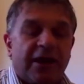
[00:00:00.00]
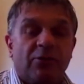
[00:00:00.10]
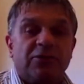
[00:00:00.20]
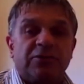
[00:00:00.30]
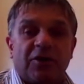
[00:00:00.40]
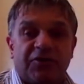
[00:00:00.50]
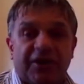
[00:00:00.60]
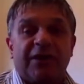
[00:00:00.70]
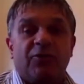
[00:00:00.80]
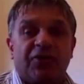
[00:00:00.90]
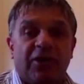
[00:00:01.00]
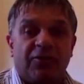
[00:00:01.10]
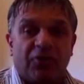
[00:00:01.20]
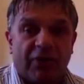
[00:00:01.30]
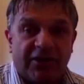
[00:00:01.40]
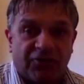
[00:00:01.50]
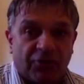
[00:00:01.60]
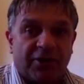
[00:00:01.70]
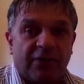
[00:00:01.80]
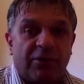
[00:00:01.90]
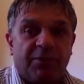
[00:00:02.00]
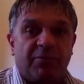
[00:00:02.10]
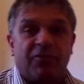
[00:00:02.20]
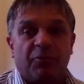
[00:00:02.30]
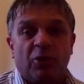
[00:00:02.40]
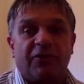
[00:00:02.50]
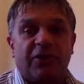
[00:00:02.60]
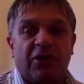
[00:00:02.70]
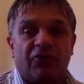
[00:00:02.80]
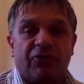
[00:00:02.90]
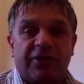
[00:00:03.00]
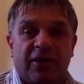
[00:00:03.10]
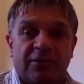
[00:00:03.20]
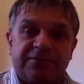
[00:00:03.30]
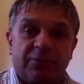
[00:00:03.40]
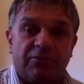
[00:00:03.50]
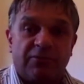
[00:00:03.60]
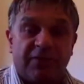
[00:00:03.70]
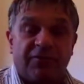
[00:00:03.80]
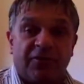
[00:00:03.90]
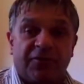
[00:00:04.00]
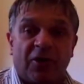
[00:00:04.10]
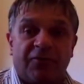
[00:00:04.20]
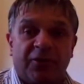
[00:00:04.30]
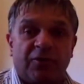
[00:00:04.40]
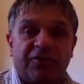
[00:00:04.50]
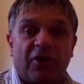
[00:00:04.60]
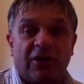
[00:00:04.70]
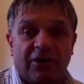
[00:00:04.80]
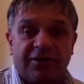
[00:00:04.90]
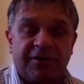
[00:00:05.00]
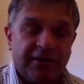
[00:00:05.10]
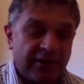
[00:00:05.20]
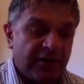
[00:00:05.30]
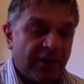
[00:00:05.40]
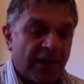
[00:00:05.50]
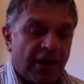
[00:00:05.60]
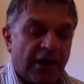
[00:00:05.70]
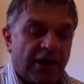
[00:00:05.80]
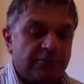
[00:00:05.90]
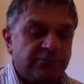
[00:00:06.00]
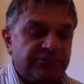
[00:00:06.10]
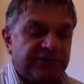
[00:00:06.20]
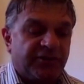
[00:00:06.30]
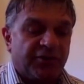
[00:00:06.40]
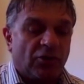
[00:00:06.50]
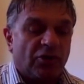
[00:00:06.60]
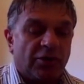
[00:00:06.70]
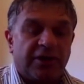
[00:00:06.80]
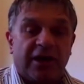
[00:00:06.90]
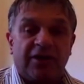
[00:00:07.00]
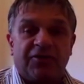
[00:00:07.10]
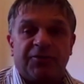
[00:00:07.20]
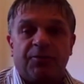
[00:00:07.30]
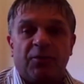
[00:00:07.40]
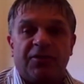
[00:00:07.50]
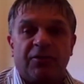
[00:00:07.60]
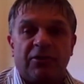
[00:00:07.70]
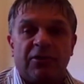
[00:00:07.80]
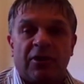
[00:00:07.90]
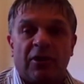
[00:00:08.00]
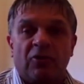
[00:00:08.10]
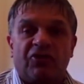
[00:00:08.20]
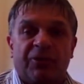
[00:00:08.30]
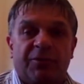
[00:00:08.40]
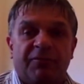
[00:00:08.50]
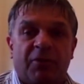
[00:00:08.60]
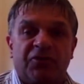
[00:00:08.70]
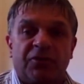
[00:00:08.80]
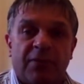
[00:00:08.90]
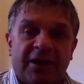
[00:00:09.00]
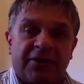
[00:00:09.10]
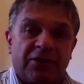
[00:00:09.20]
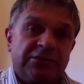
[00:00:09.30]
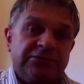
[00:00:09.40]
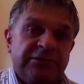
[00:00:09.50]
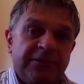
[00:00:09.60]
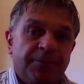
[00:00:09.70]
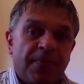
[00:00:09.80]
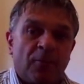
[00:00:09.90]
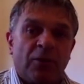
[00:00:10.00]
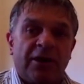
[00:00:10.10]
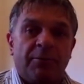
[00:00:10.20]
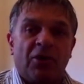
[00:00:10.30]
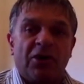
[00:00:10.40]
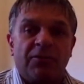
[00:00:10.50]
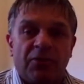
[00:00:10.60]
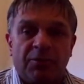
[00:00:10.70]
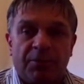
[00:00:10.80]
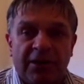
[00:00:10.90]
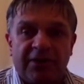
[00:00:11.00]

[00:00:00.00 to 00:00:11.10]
okay. Well, I was saying it was a great turnout. We had people from all over the country come, from even as far afield as Ireland. It's an ongoing case with the ownership of Bodnam Manor, whereby the